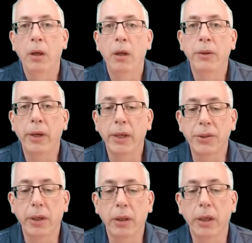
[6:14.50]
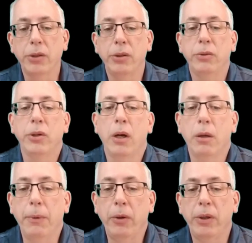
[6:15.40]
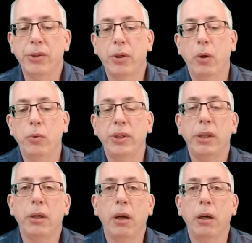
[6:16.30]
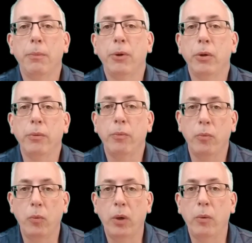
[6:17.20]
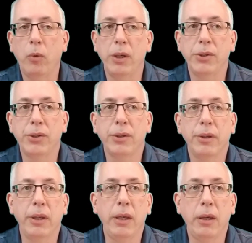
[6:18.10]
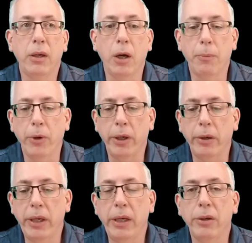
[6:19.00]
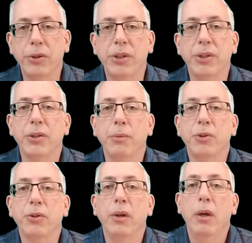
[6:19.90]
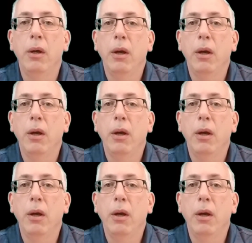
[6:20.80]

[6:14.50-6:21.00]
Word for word: Uh, the next thing I'd like to talk about is CozyCarb, or what was the carburetor heater systems